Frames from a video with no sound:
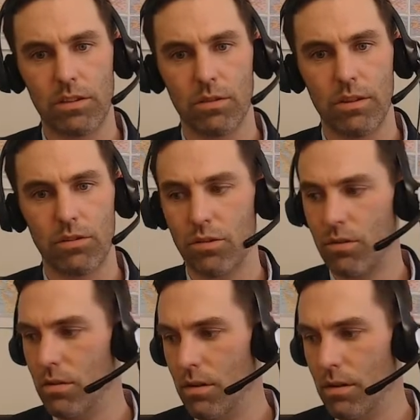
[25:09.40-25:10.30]
So
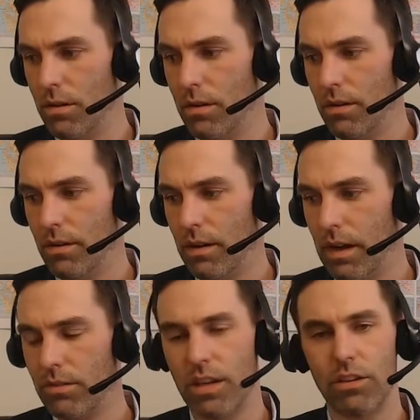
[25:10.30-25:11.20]
I
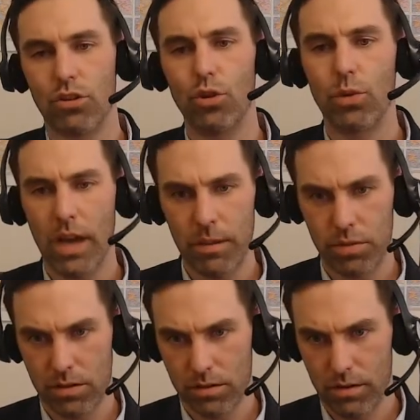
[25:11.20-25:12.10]
would say there's two
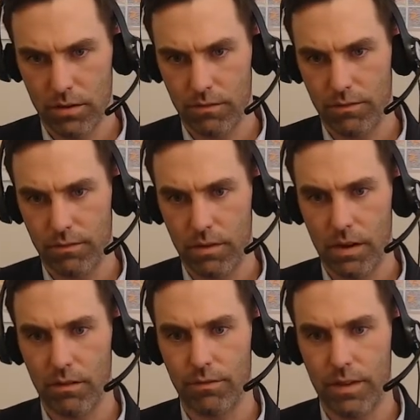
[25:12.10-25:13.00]
types of
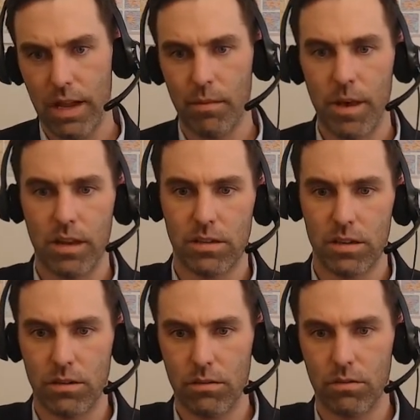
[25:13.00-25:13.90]

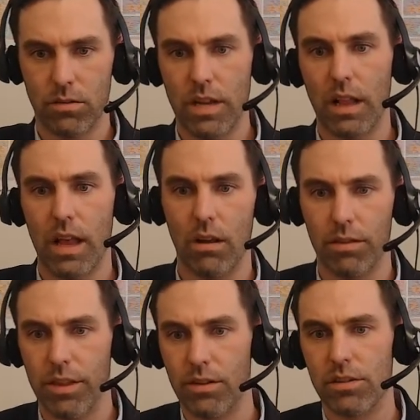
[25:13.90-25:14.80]
telemedicine or
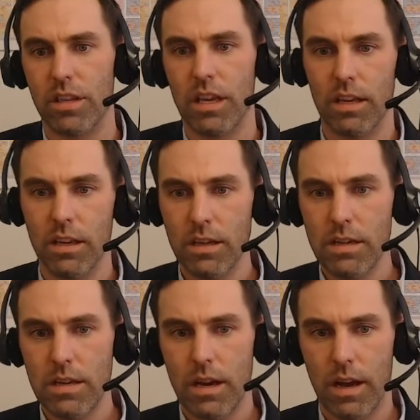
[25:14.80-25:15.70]
telehealth. There's the
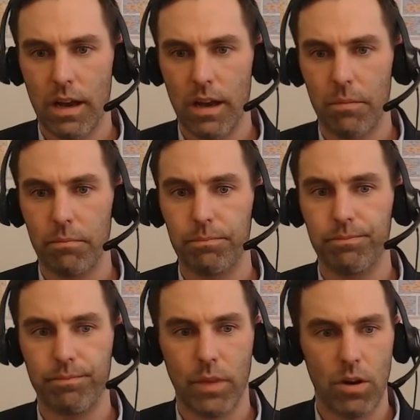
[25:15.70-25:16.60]
um,
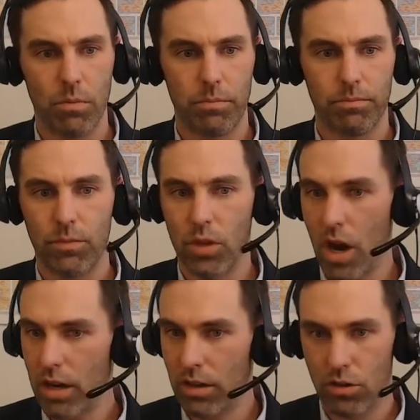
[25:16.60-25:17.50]
you know
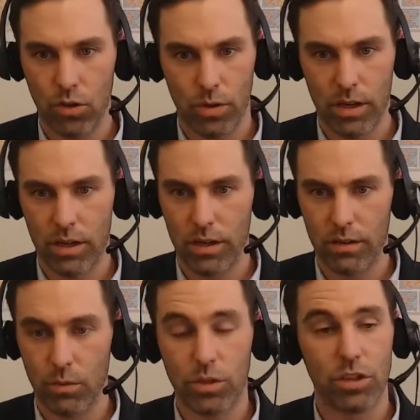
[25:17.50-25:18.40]
talking to a
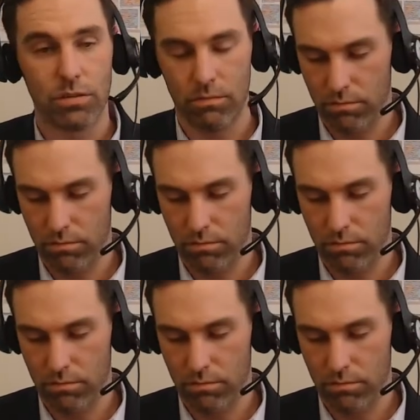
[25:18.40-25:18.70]
which is